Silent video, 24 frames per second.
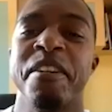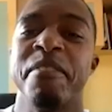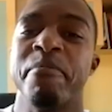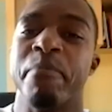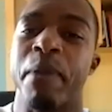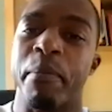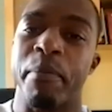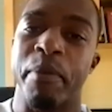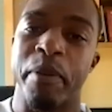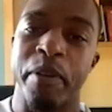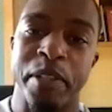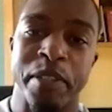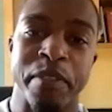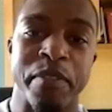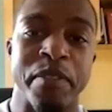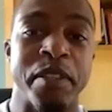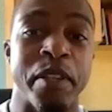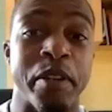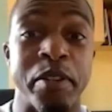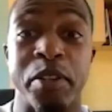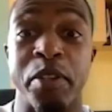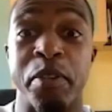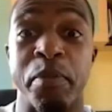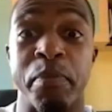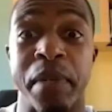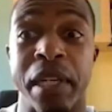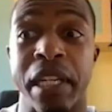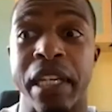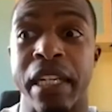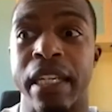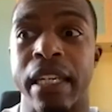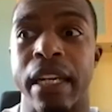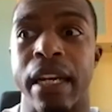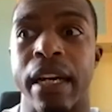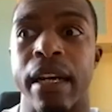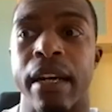but because of social
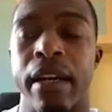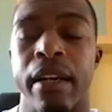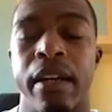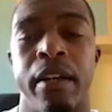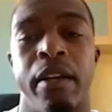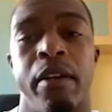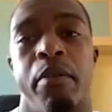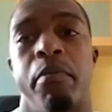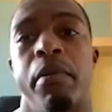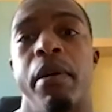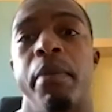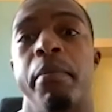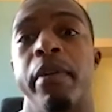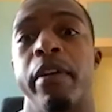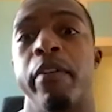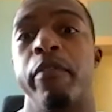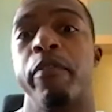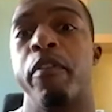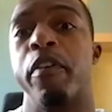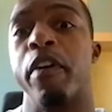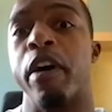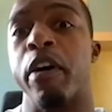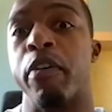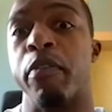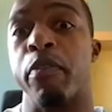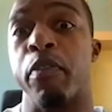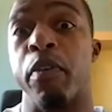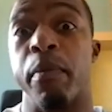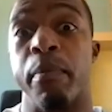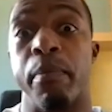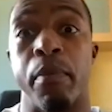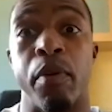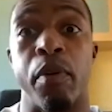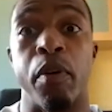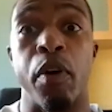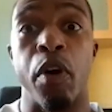media, women have got
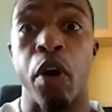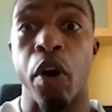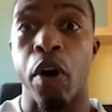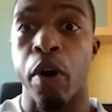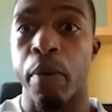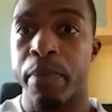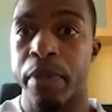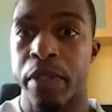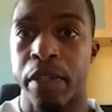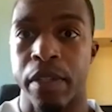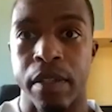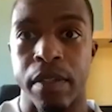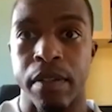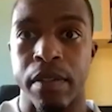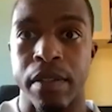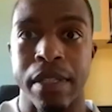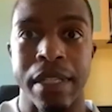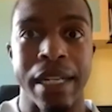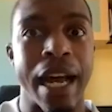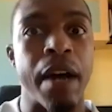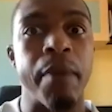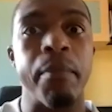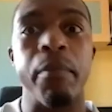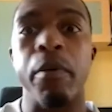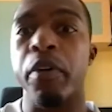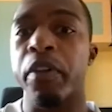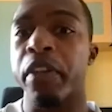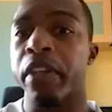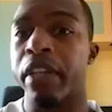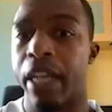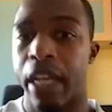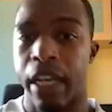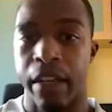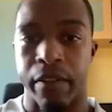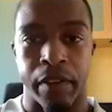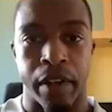more options now more
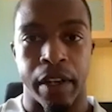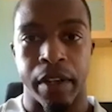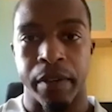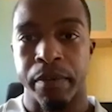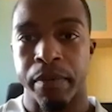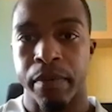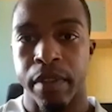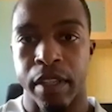than ever.